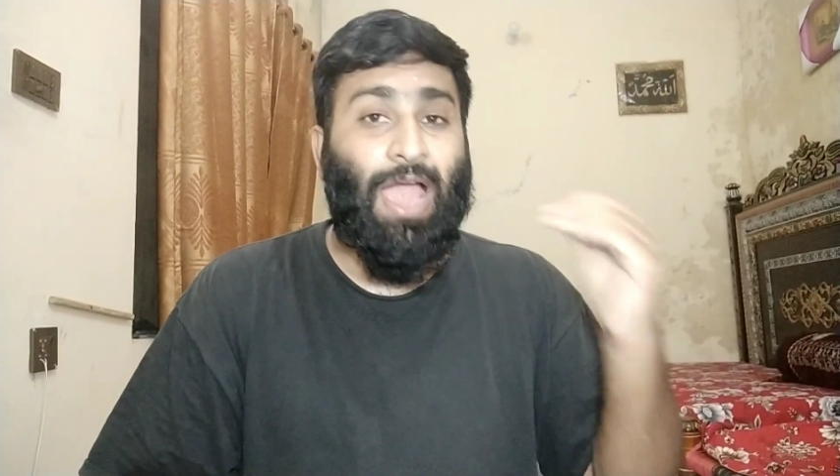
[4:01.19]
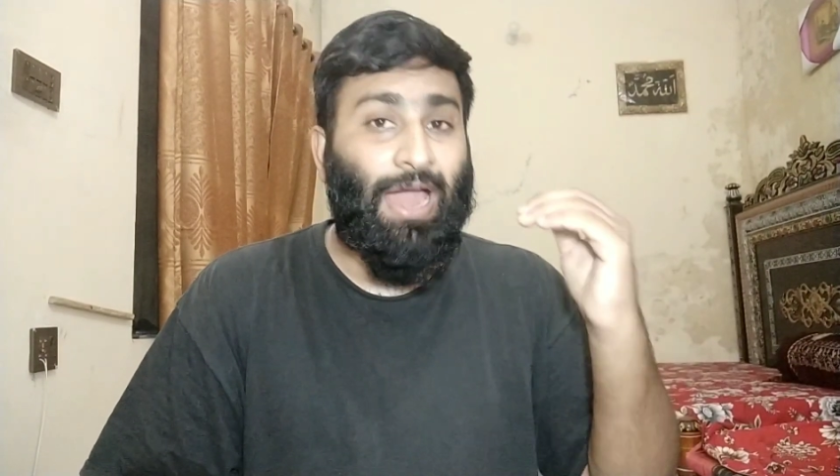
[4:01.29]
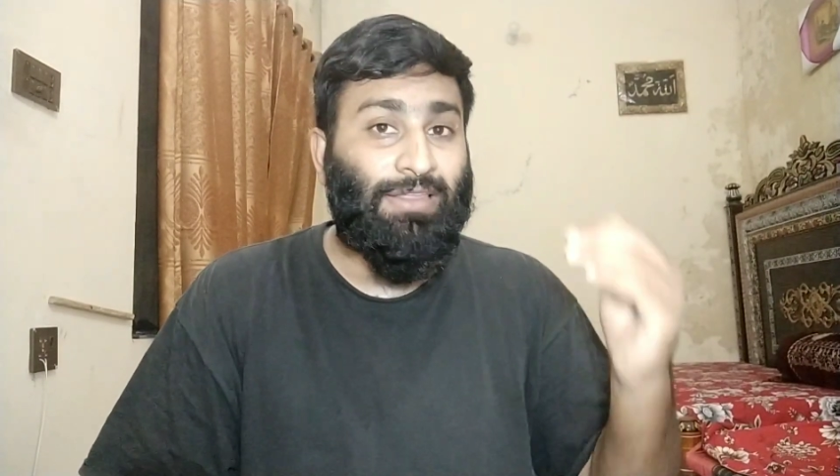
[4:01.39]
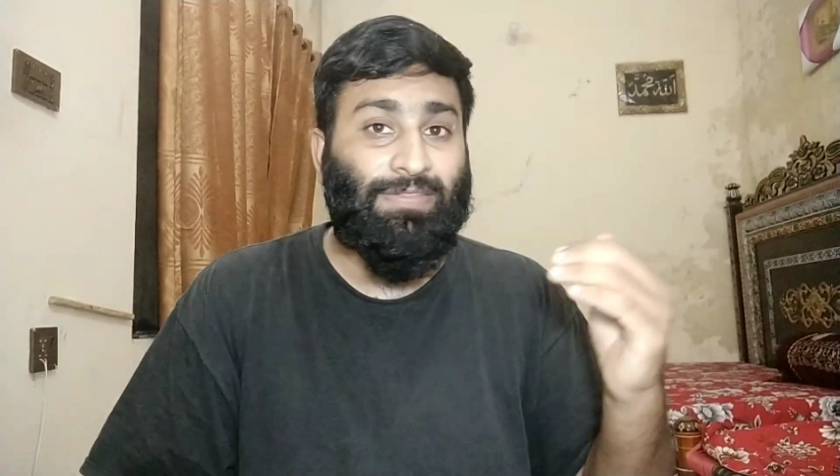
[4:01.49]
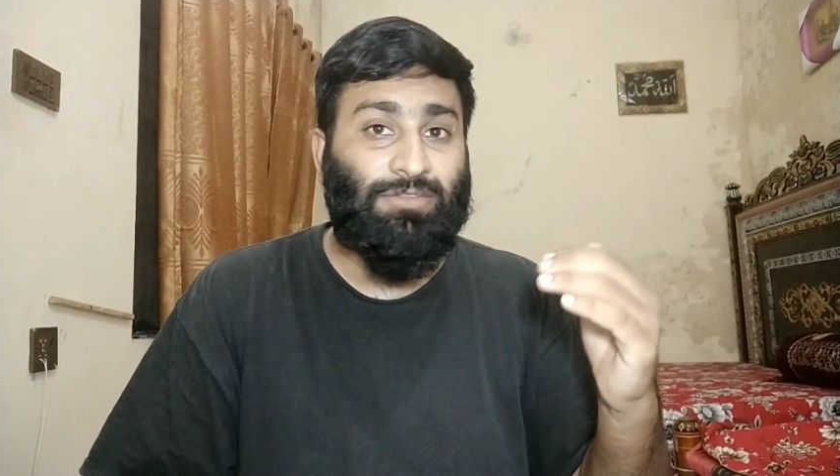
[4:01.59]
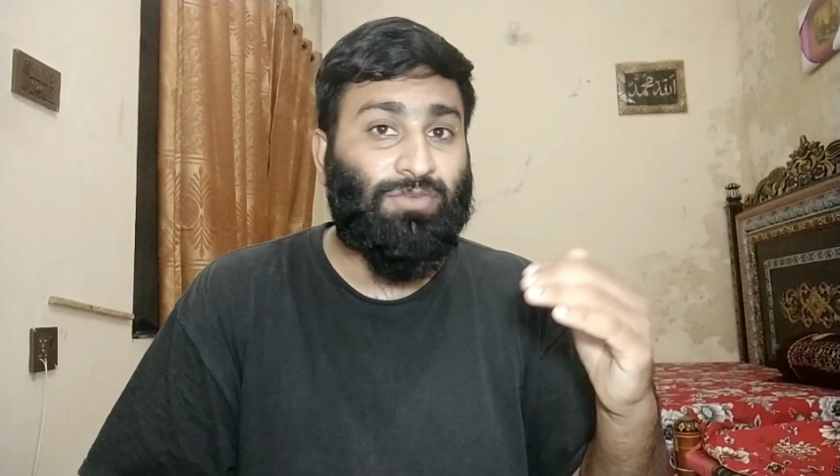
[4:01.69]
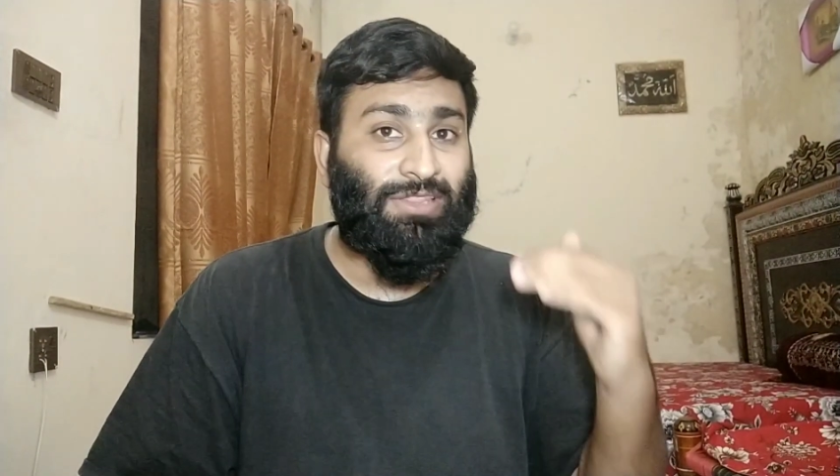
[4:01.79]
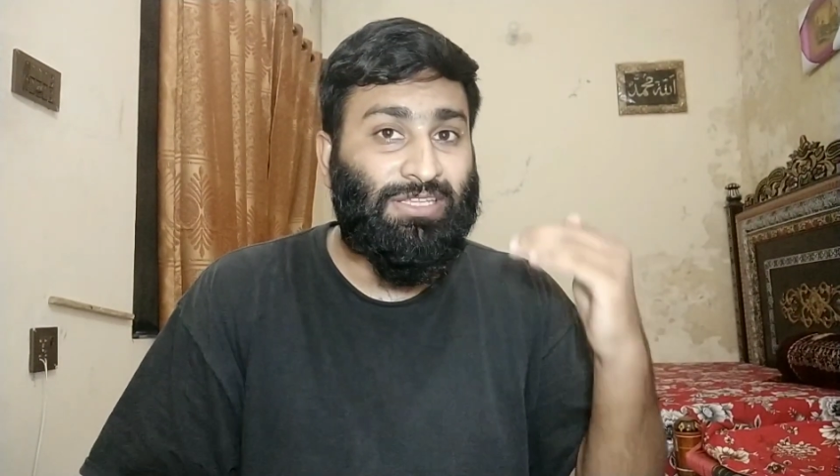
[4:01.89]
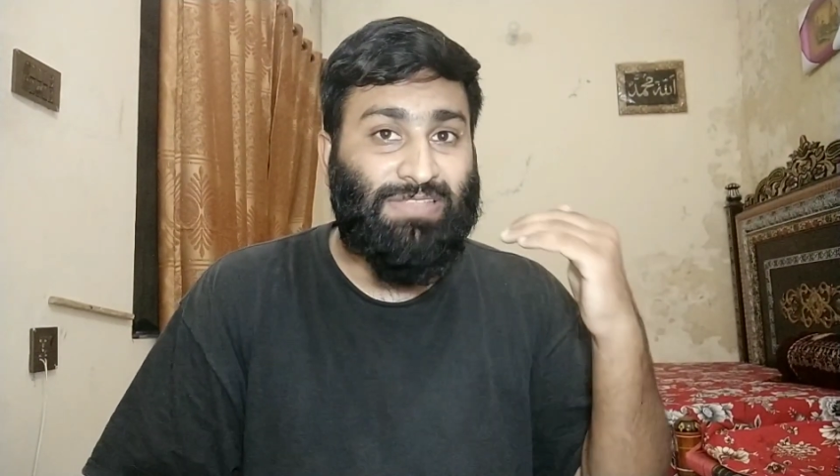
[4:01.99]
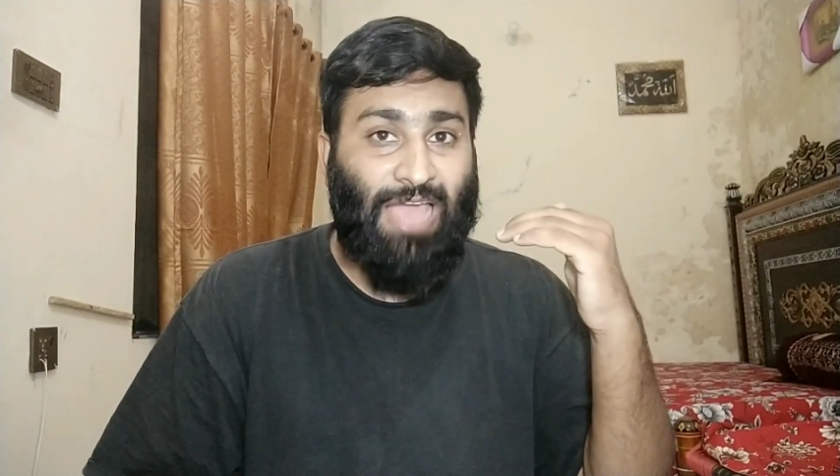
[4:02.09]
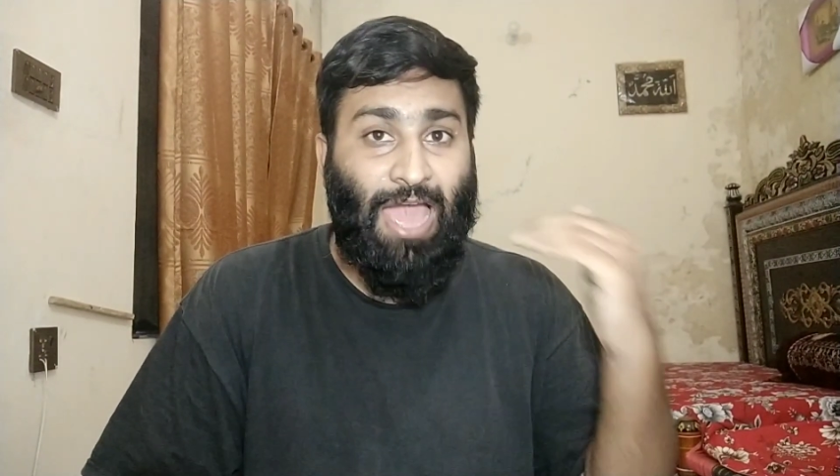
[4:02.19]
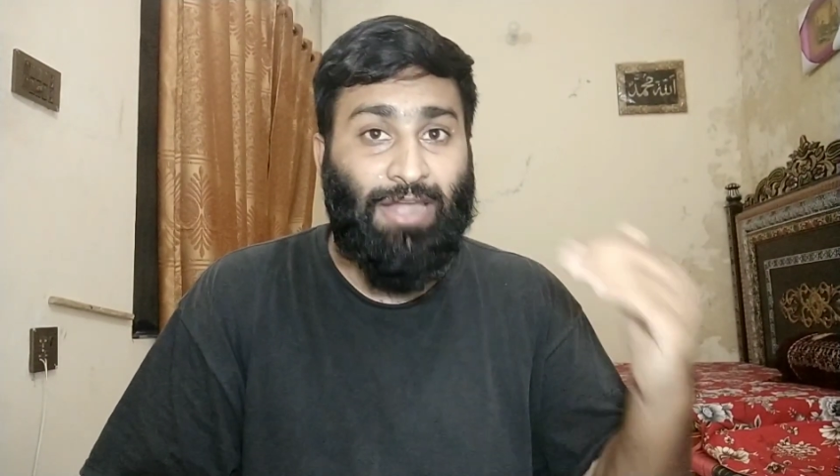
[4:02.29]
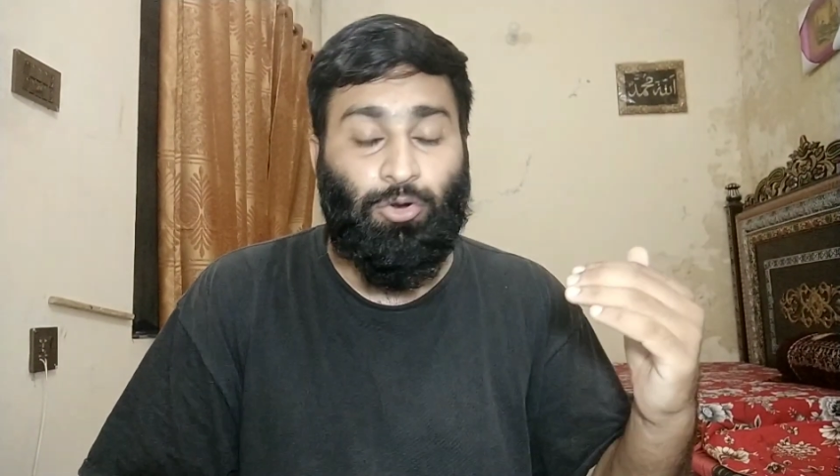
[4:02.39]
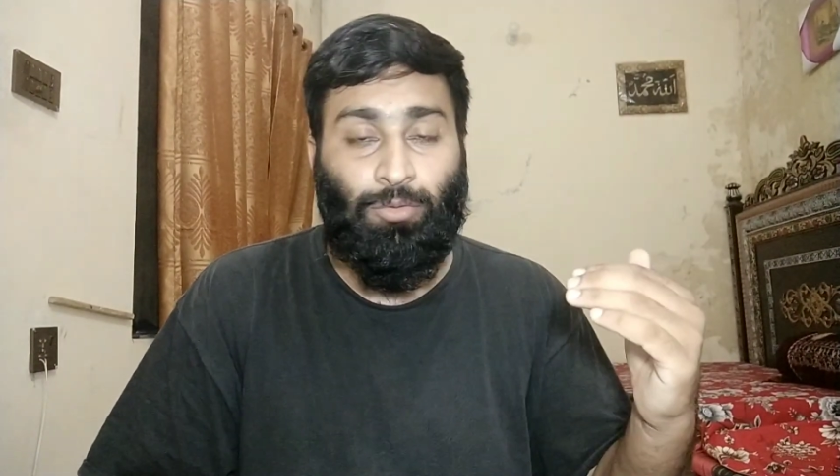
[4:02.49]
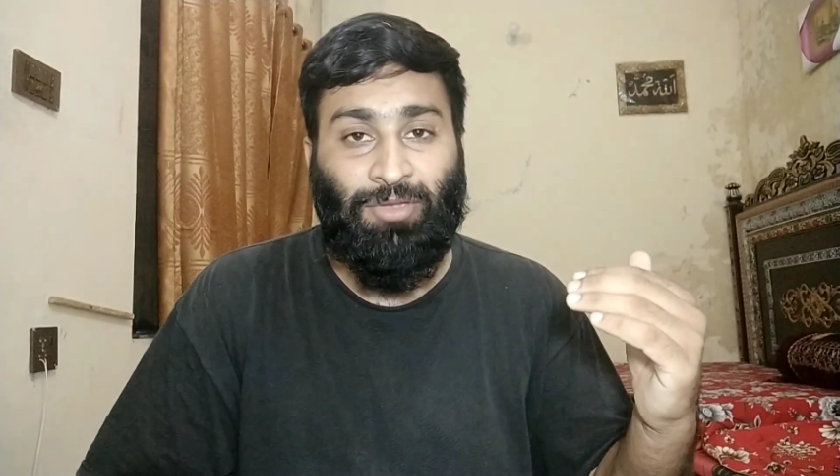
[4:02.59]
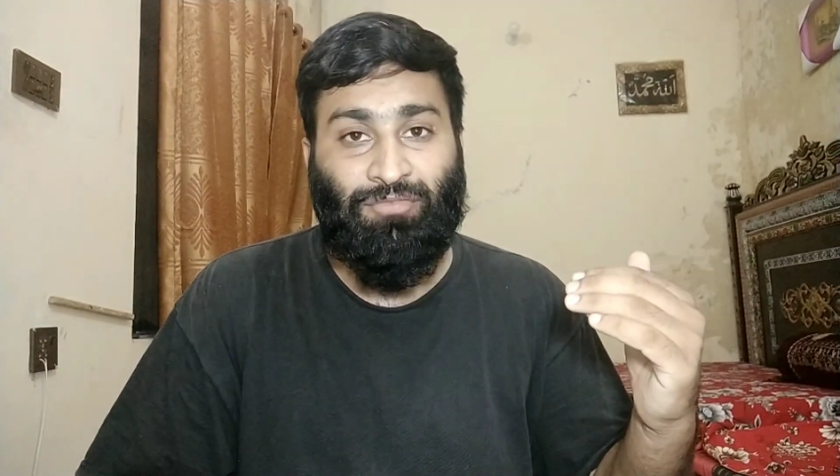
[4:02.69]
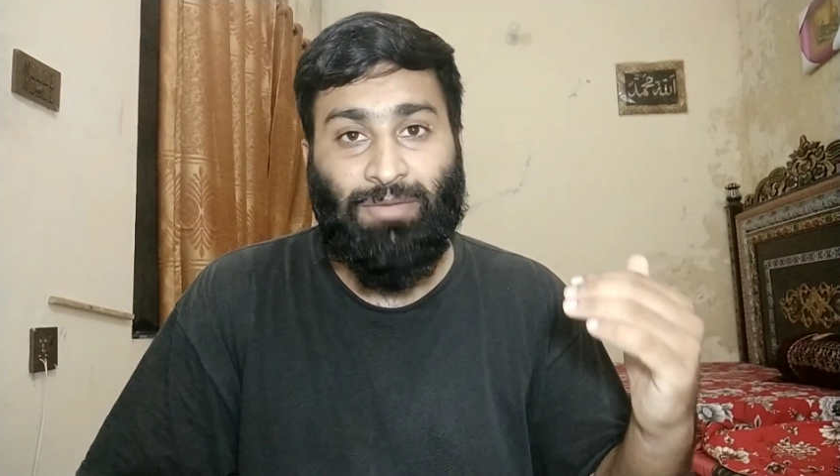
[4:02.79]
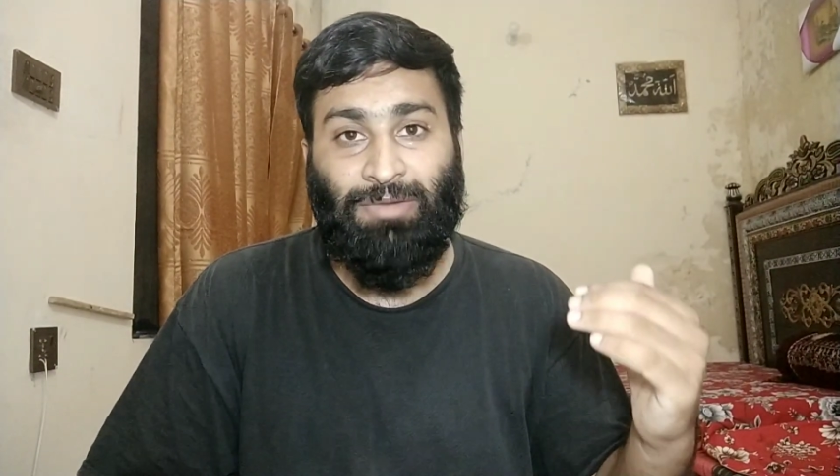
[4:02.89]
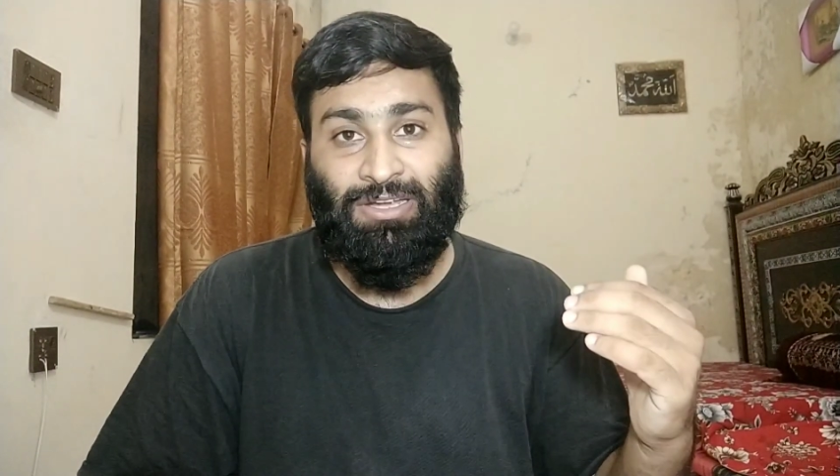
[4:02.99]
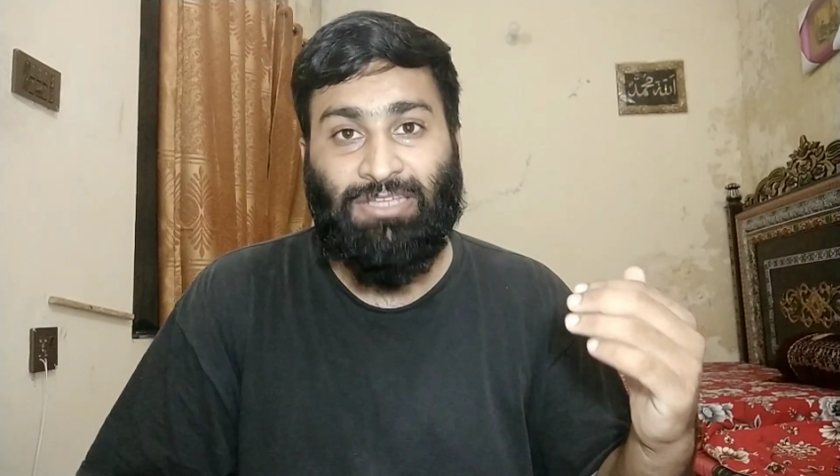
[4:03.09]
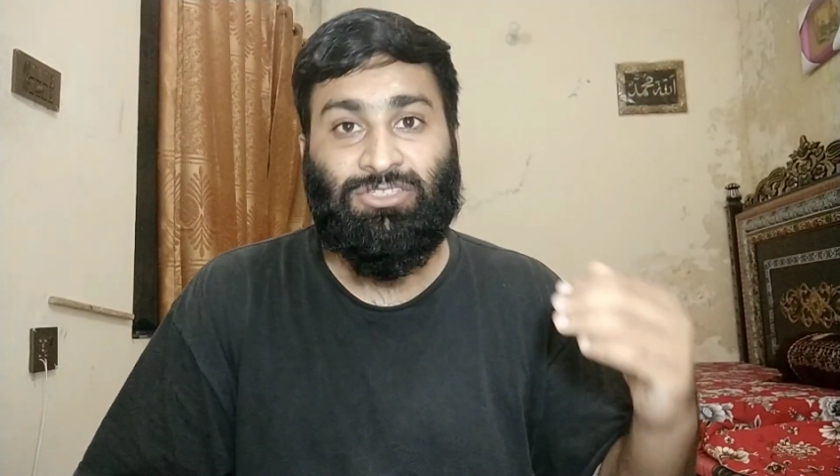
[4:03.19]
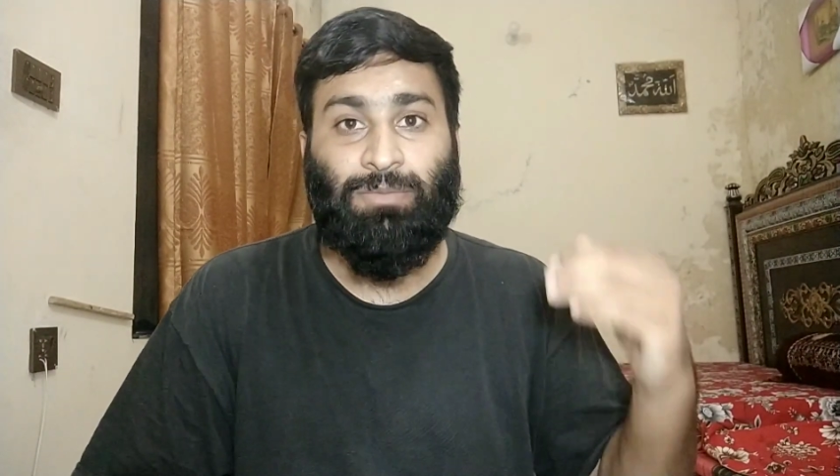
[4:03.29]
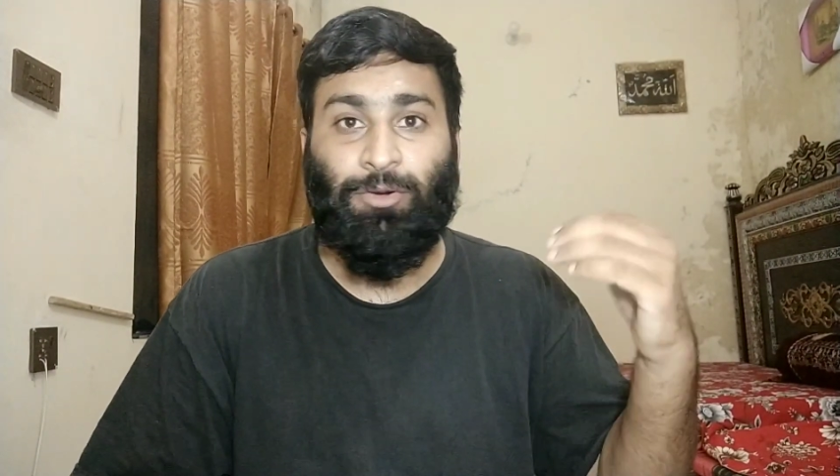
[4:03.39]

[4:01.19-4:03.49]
And in this way, this anaerobic fermentation